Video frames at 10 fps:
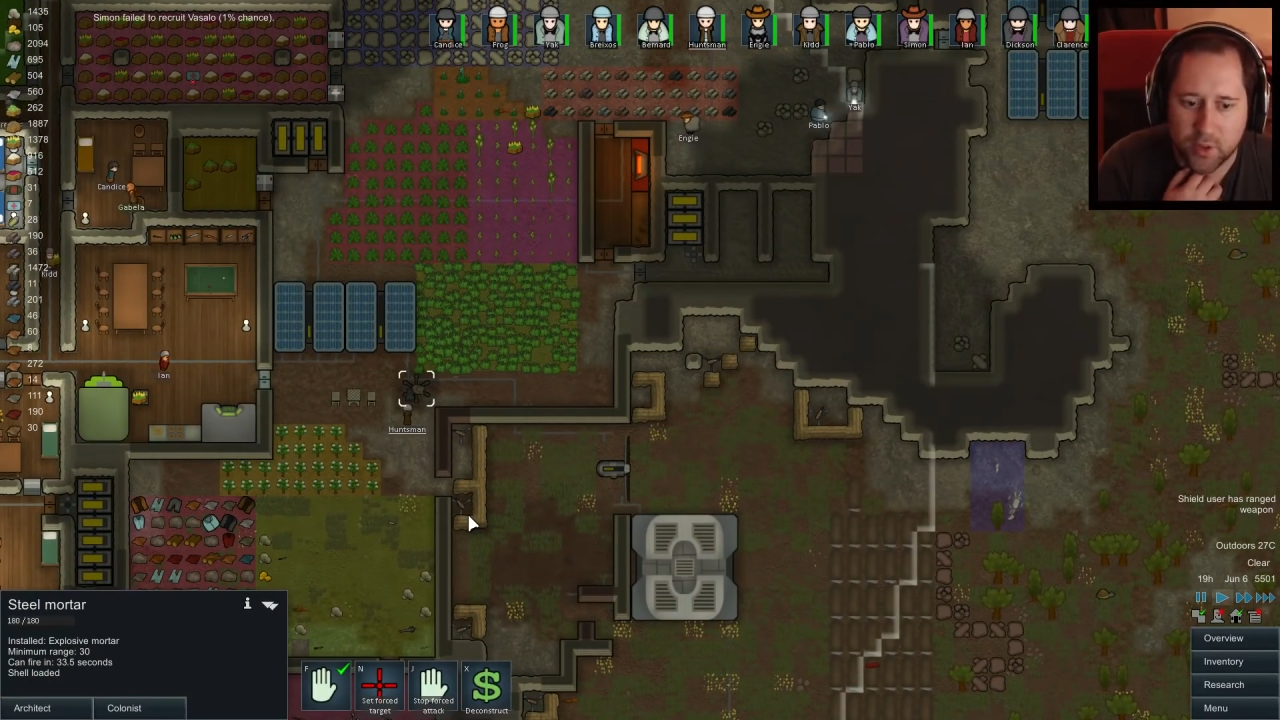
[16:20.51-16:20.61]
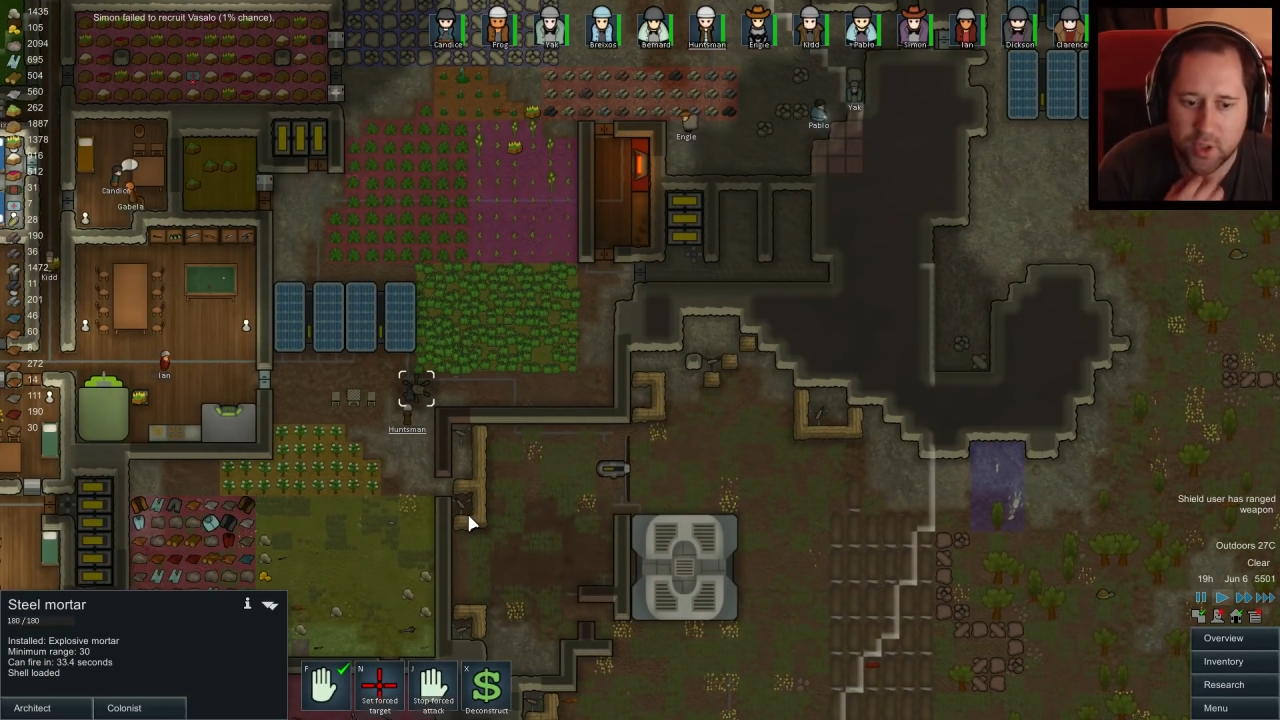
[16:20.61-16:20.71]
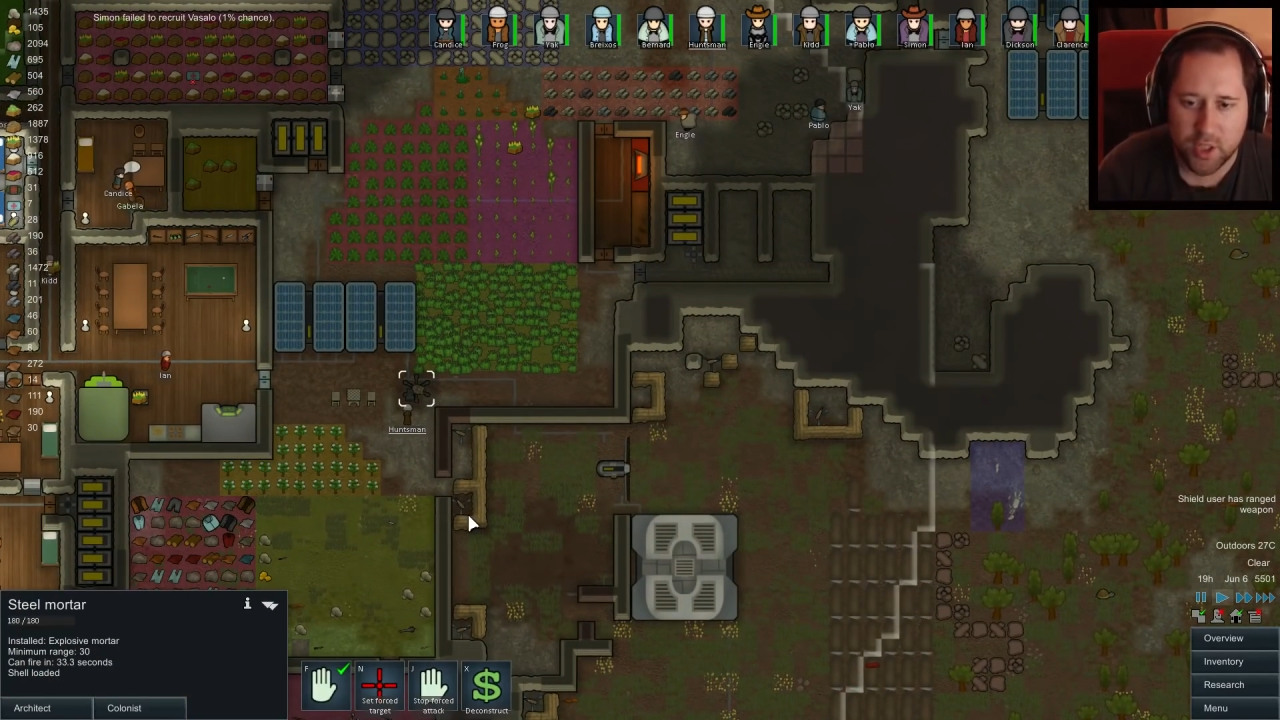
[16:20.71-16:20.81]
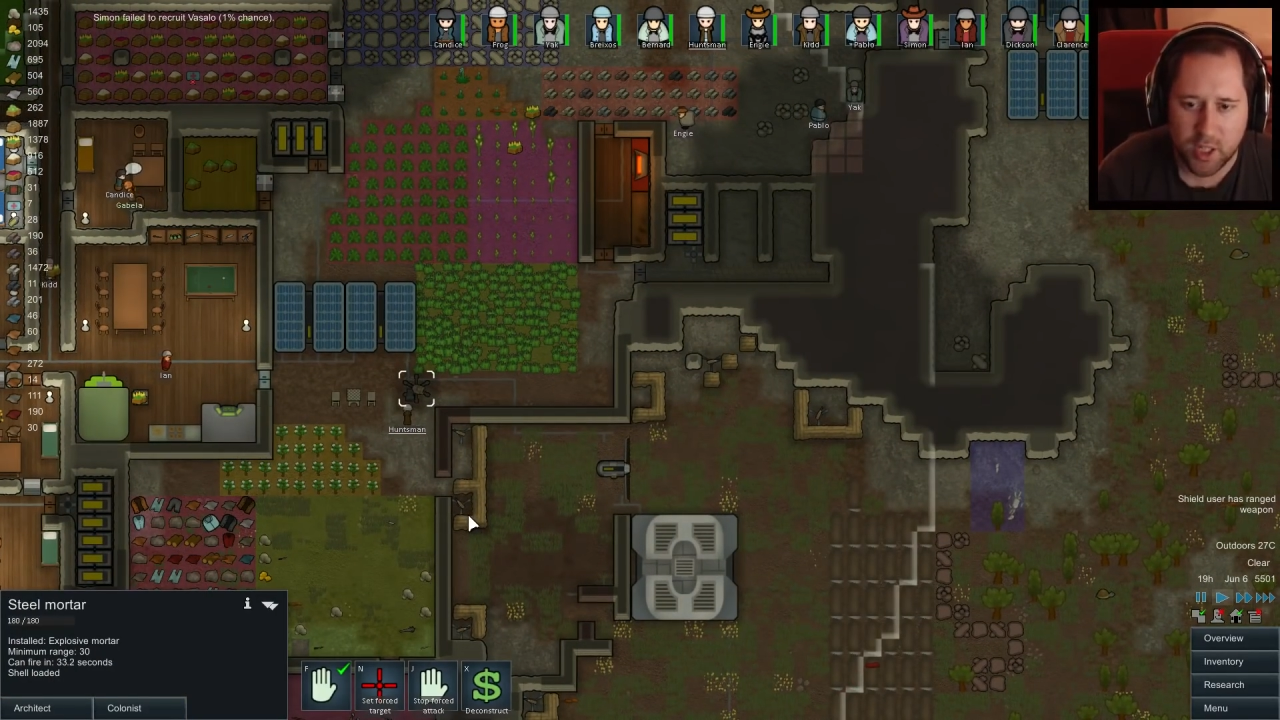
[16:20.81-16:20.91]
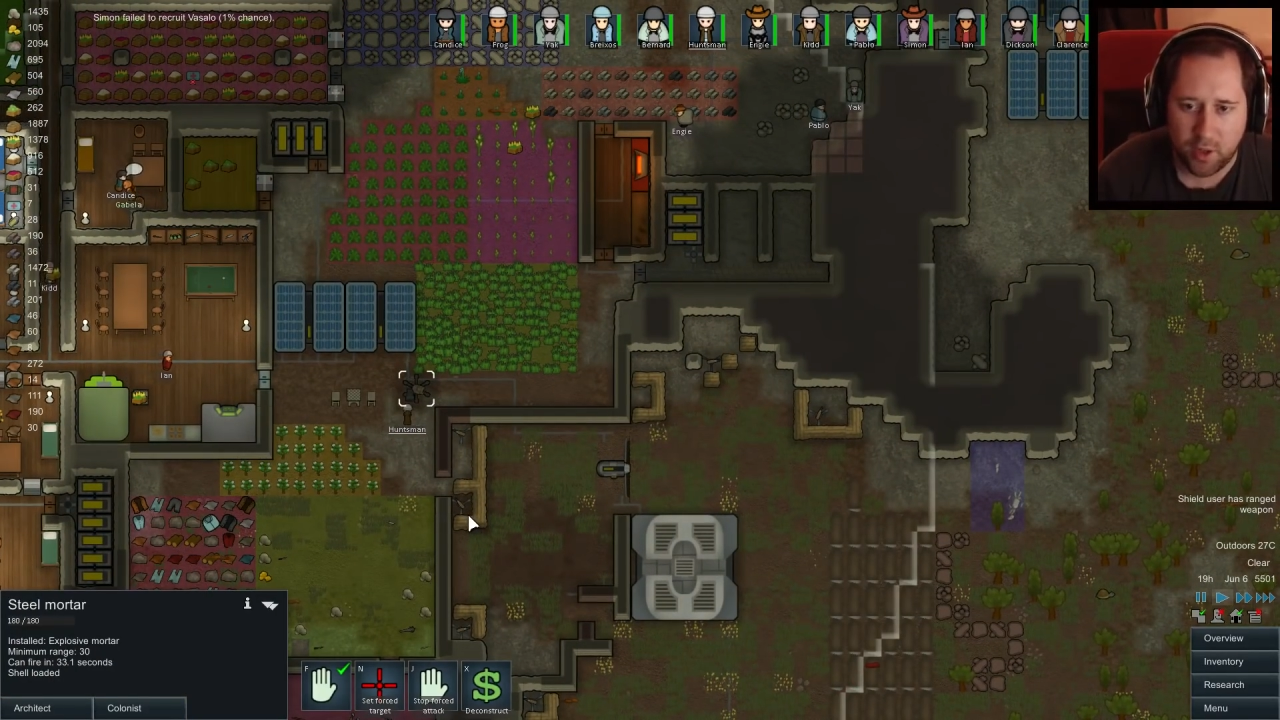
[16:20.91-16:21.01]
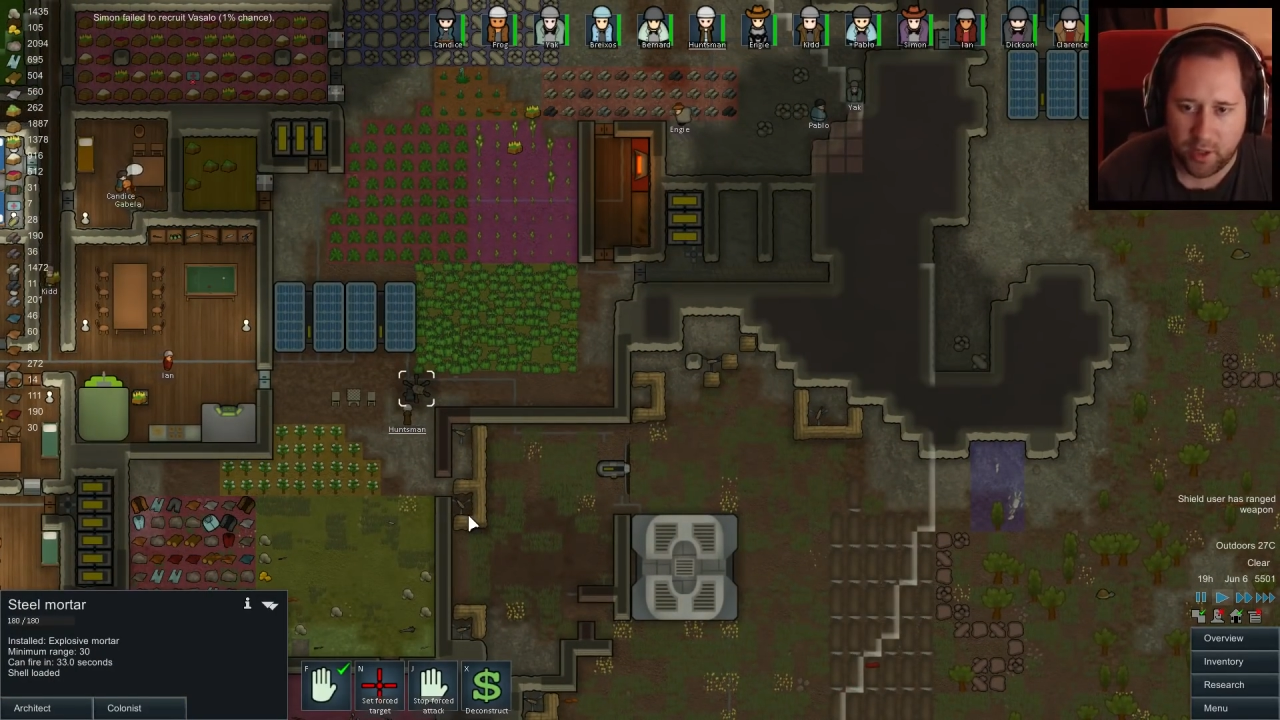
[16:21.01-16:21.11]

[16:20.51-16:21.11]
shell